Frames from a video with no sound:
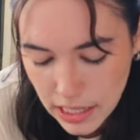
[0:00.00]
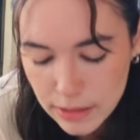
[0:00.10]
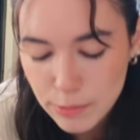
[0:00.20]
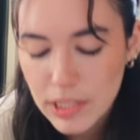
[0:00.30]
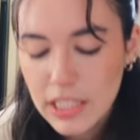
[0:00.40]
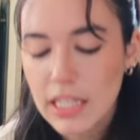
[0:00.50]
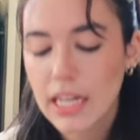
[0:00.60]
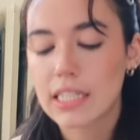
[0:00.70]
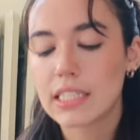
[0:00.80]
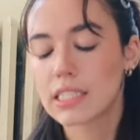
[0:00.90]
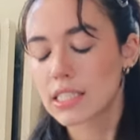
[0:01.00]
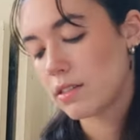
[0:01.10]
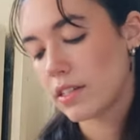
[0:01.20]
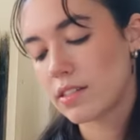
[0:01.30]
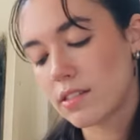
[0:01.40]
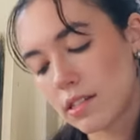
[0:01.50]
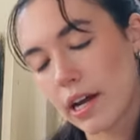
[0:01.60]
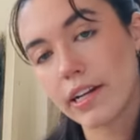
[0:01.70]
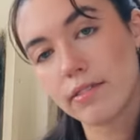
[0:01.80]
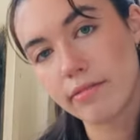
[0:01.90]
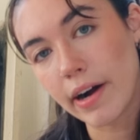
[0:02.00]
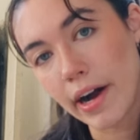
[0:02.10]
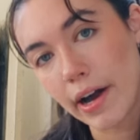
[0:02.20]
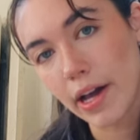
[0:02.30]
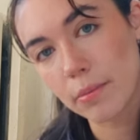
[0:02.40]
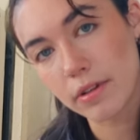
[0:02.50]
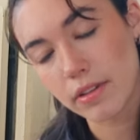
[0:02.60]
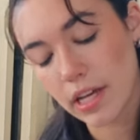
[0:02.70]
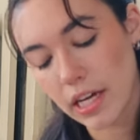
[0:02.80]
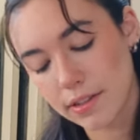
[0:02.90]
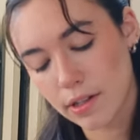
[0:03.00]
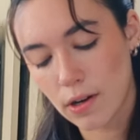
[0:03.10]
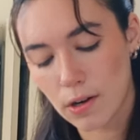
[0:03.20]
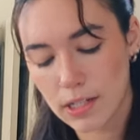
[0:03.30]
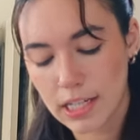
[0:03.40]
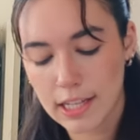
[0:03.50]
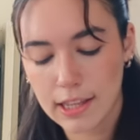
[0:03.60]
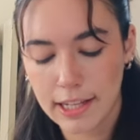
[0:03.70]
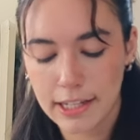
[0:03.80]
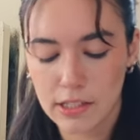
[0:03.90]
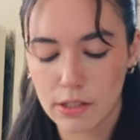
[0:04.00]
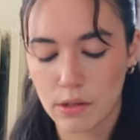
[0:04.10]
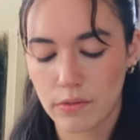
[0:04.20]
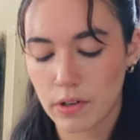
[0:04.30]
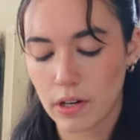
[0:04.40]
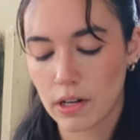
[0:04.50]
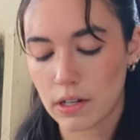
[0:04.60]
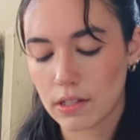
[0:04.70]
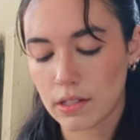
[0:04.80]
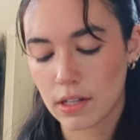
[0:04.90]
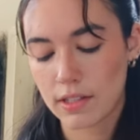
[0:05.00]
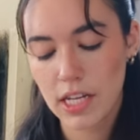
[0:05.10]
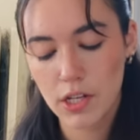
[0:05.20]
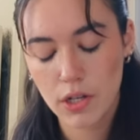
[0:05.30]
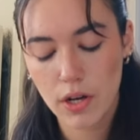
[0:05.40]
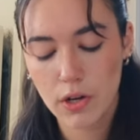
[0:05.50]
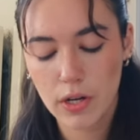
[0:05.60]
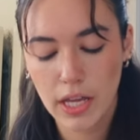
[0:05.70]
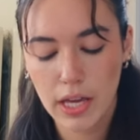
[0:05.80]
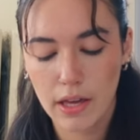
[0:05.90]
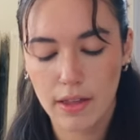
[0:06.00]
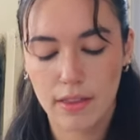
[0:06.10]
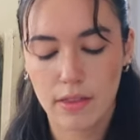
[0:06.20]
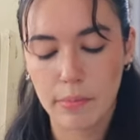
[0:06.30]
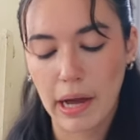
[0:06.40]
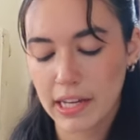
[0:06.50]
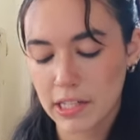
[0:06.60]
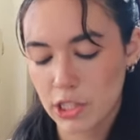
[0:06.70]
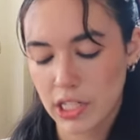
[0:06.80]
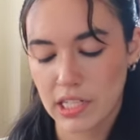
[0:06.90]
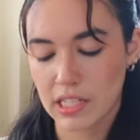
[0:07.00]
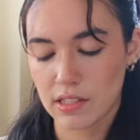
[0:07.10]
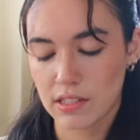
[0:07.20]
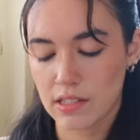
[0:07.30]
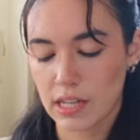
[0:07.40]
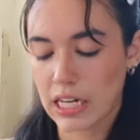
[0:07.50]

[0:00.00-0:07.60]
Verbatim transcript: I really liked this kind of vibe with like the cardigan layered over a t-shirt underneath, baggy jeans.